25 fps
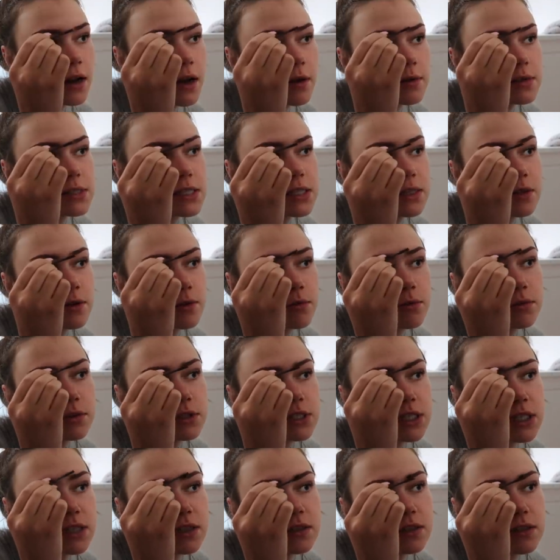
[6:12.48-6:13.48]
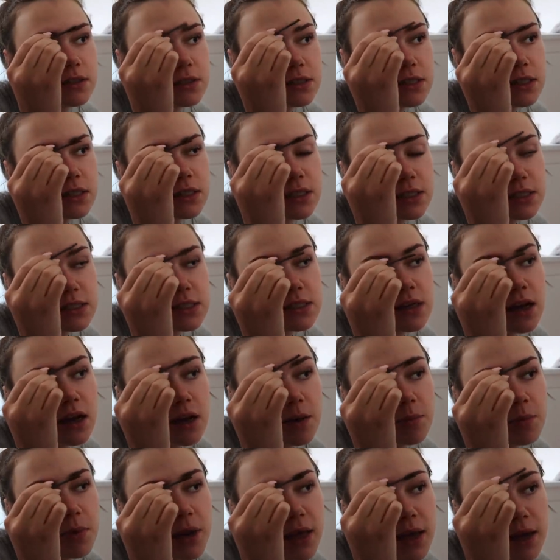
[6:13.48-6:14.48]
and I was in the audience and they
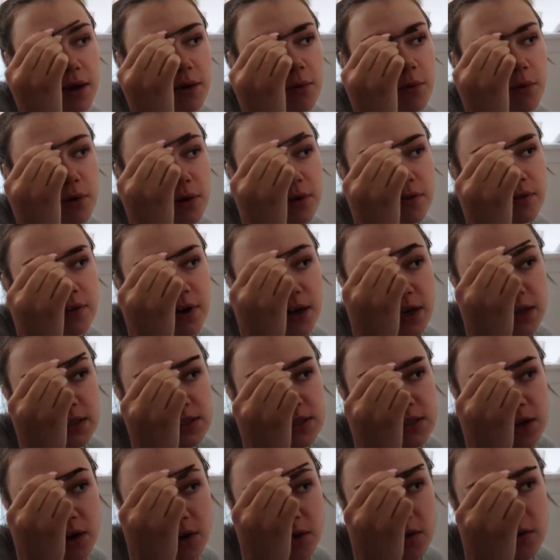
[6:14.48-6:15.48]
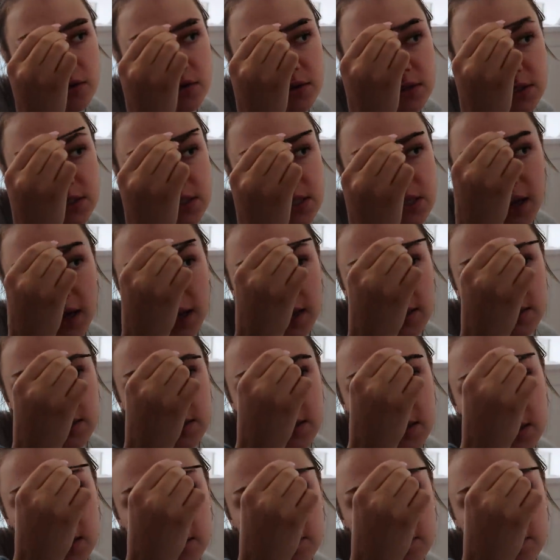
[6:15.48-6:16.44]
started playing one of her songs. And I had to